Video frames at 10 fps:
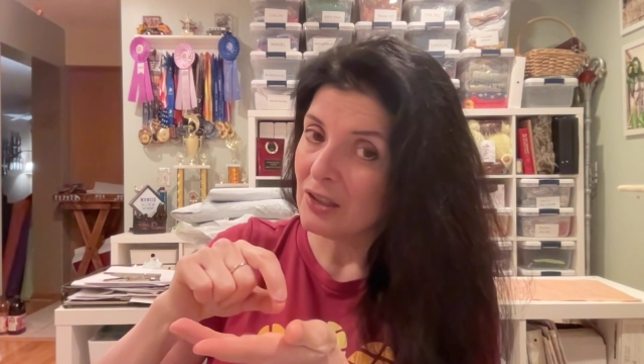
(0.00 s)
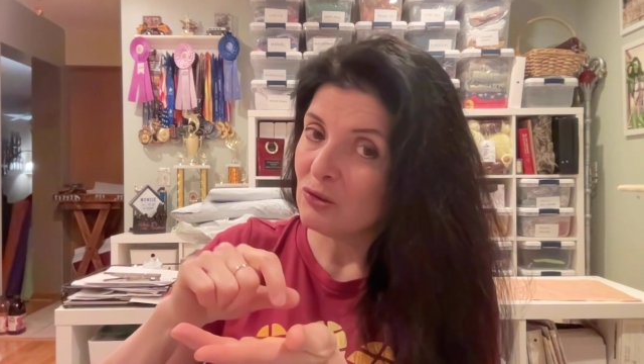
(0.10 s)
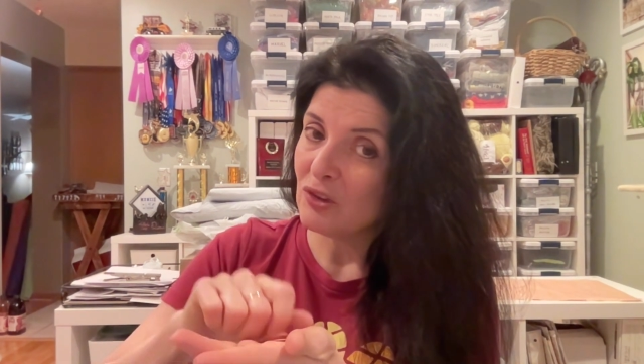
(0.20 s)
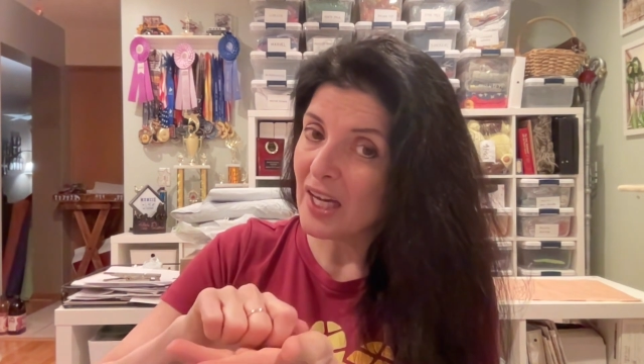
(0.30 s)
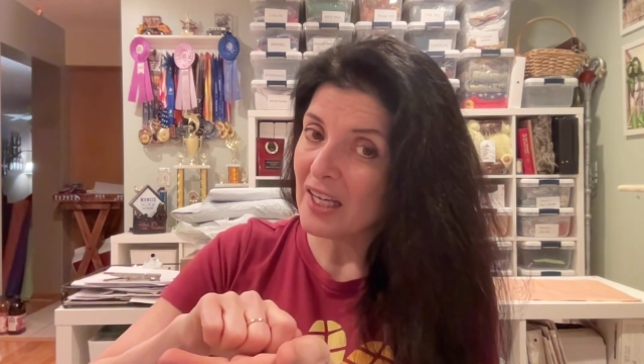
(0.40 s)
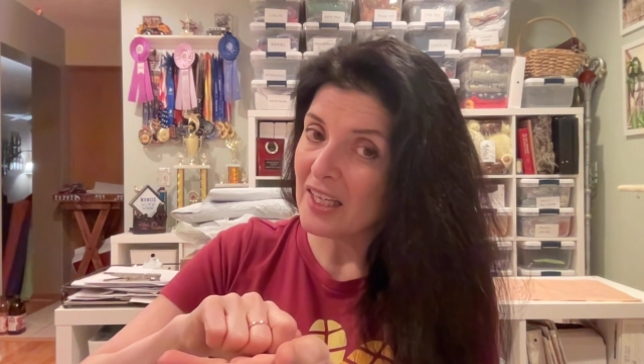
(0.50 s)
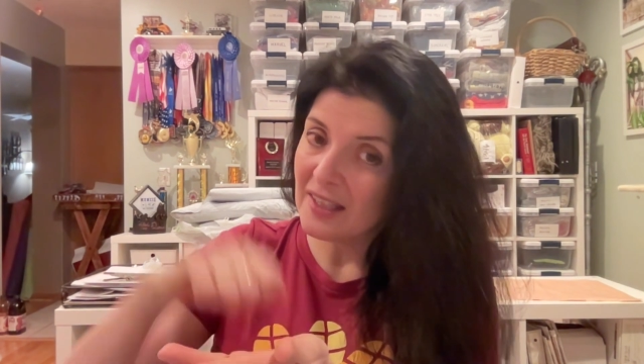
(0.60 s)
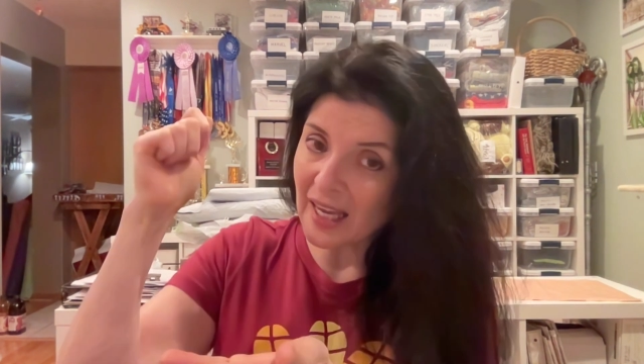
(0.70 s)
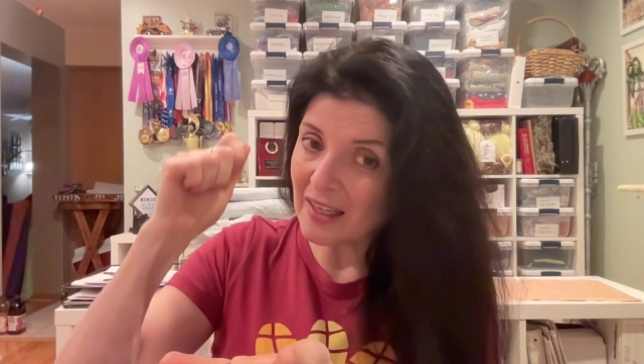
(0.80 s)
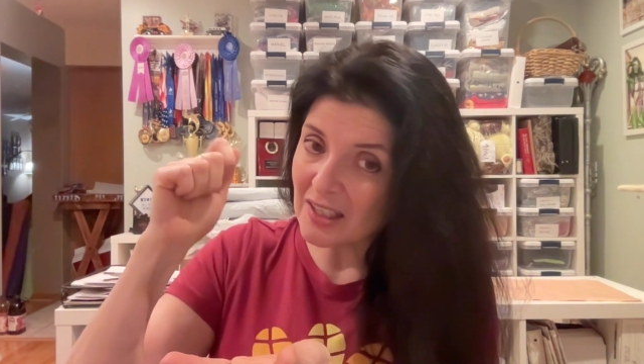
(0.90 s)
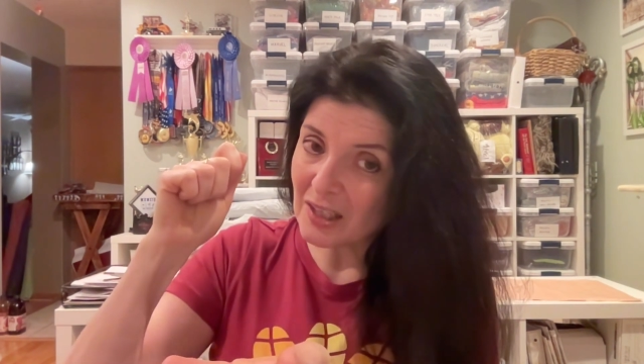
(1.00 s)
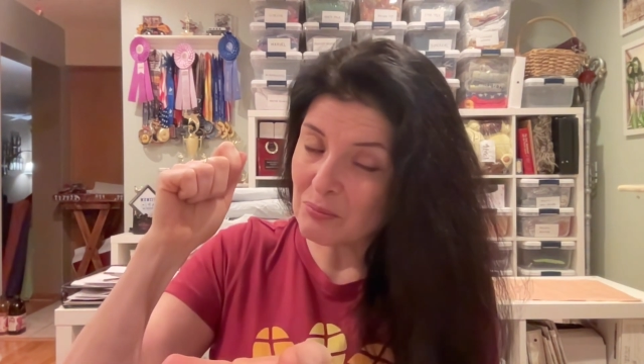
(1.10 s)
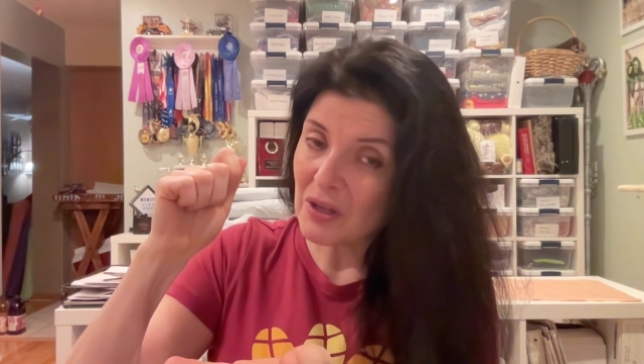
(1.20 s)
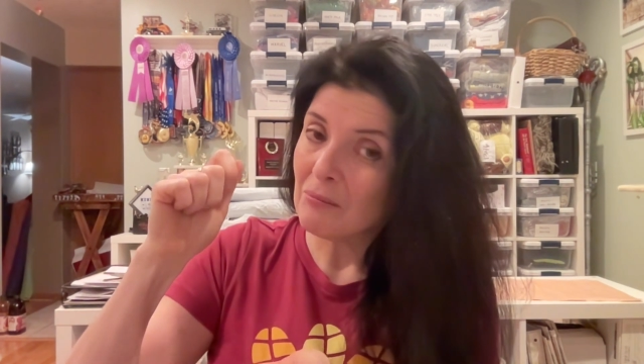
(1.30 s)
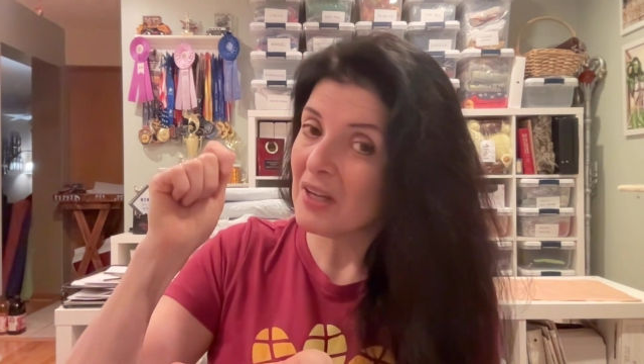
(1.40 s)
Do not yank it up
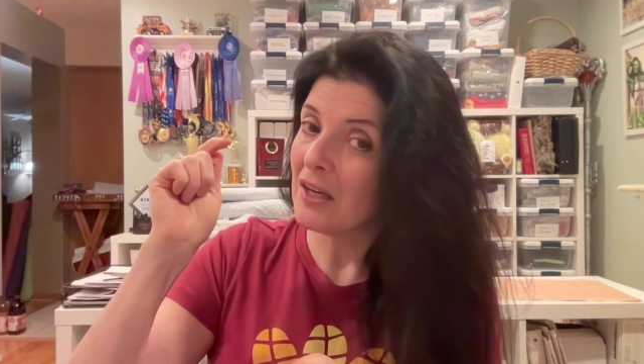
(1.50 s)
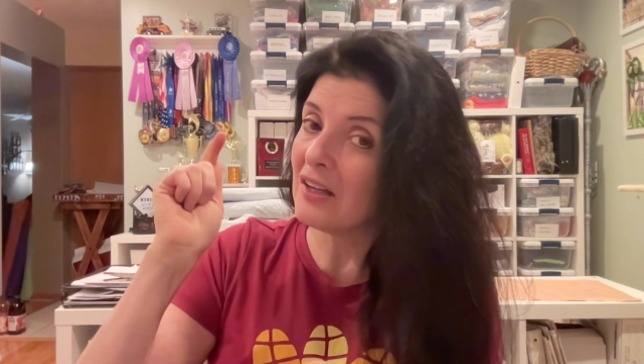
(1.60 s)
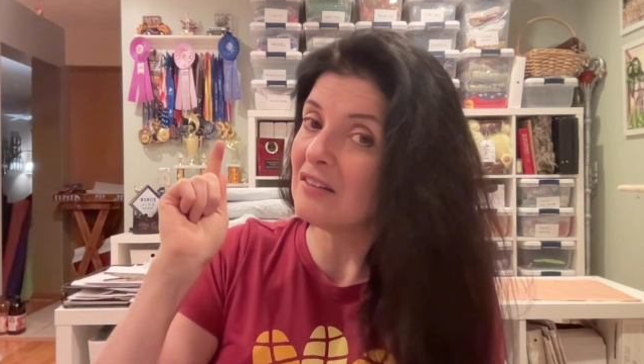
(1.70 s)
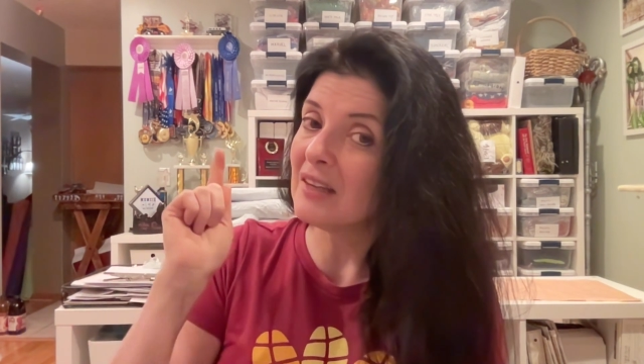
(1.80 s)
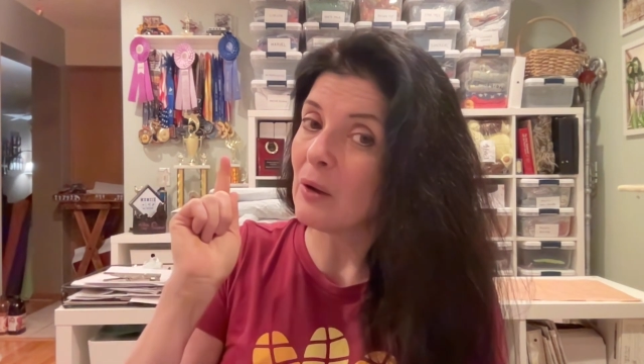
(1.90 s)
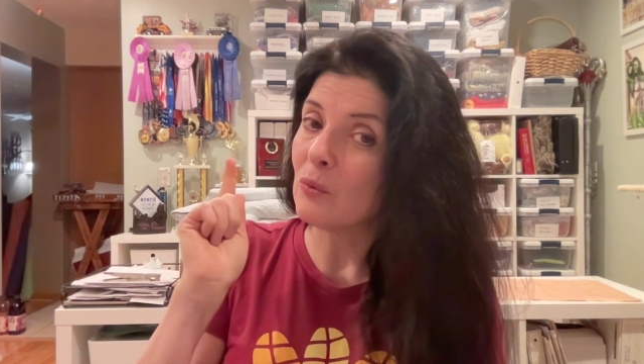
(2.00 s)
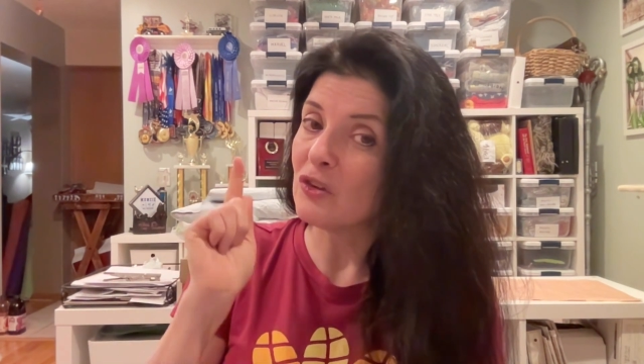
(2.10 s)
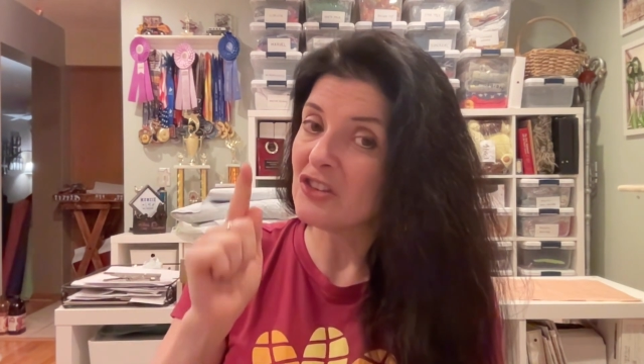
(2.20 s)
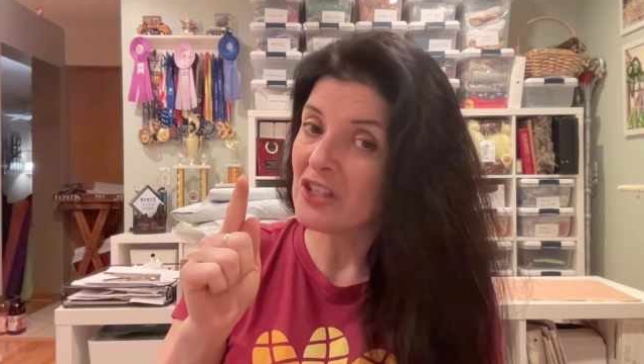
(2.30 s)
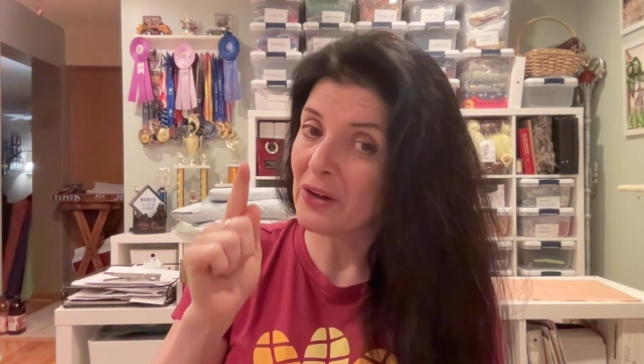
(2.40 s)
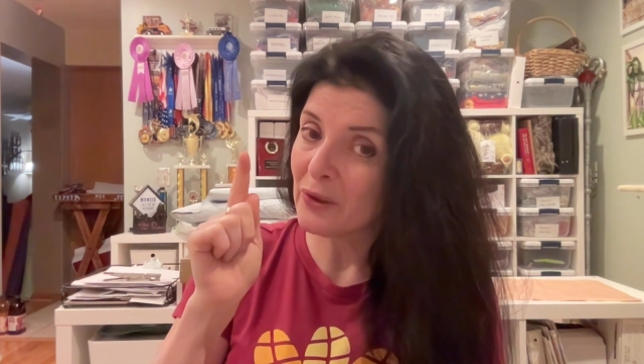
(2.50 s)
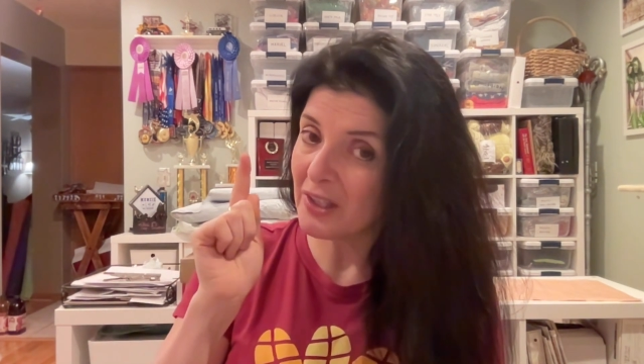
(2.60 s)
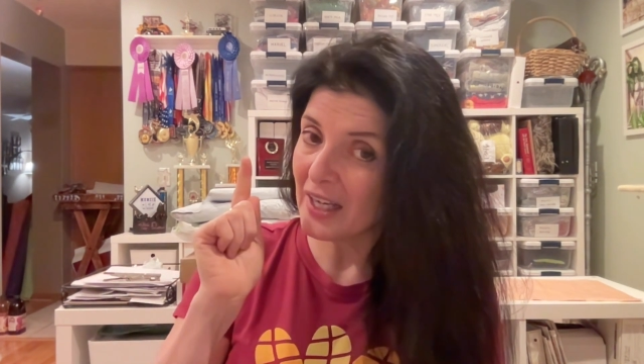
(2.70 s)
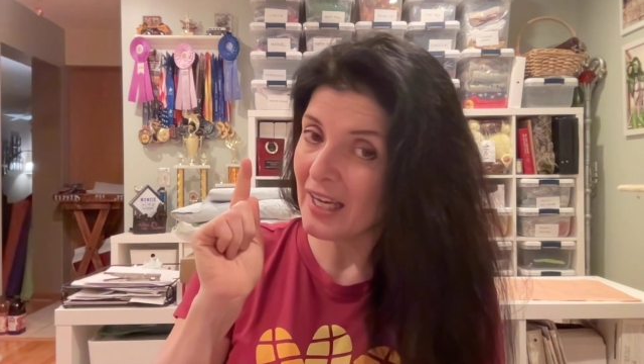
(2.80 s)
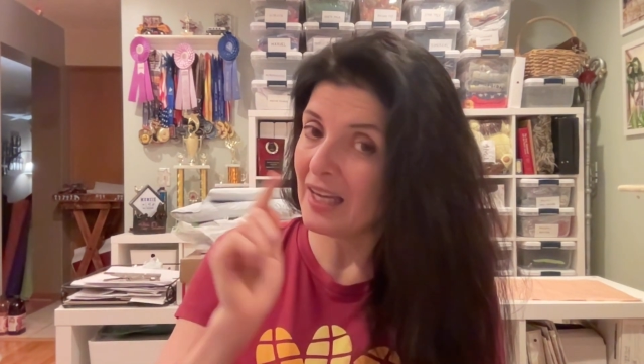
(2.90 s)
because that will tear it
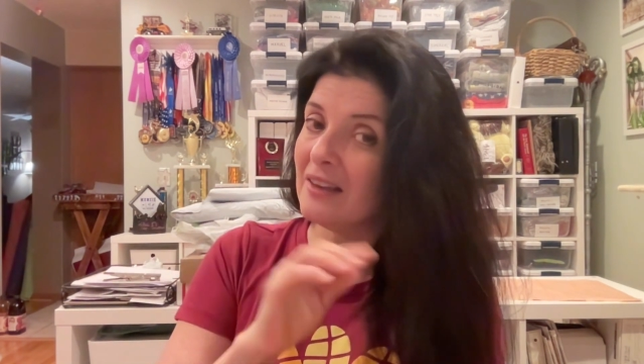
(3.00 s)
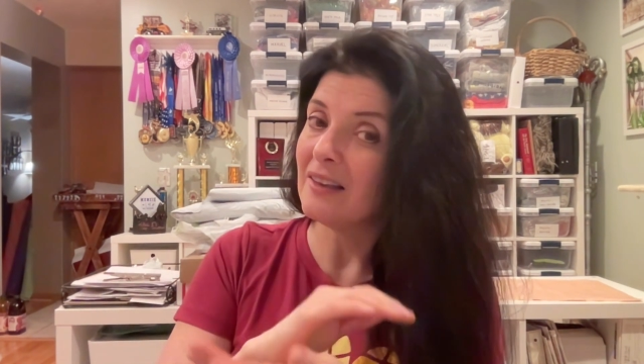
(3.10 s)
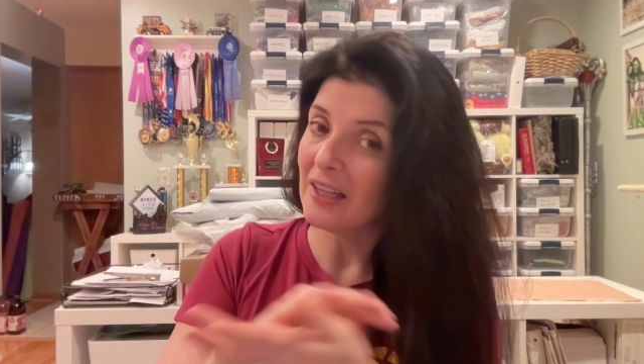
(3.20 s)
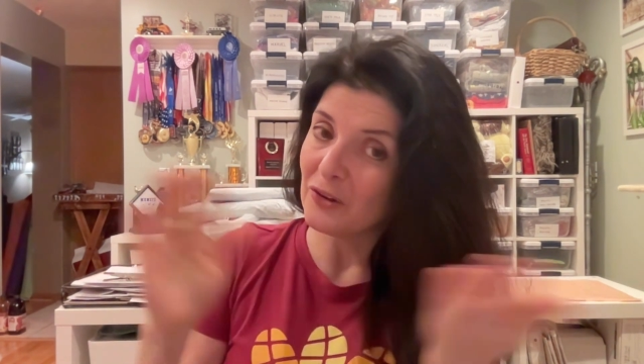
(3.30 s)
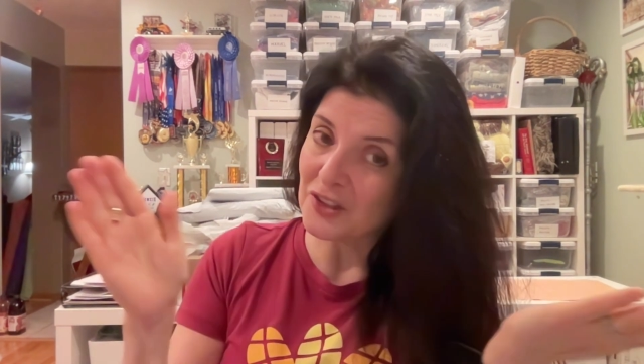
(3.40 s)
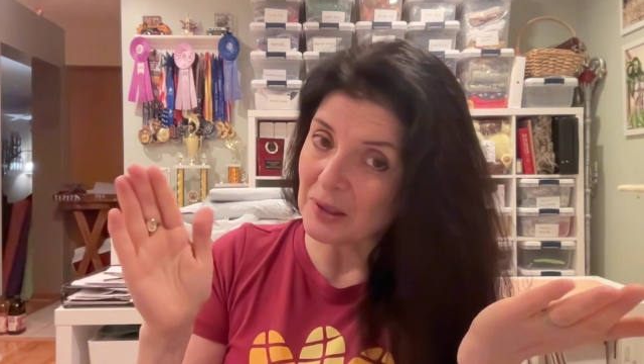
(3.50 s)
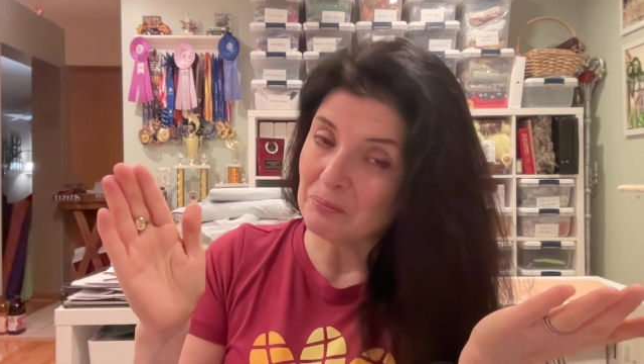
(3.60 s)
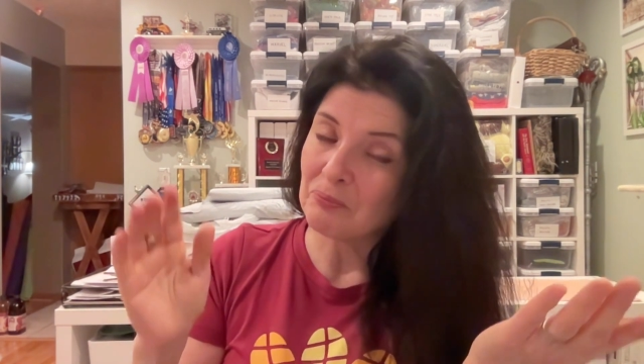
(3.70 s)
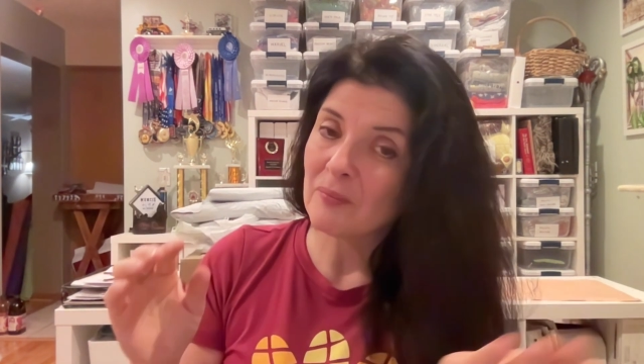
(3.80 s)
and then you're done.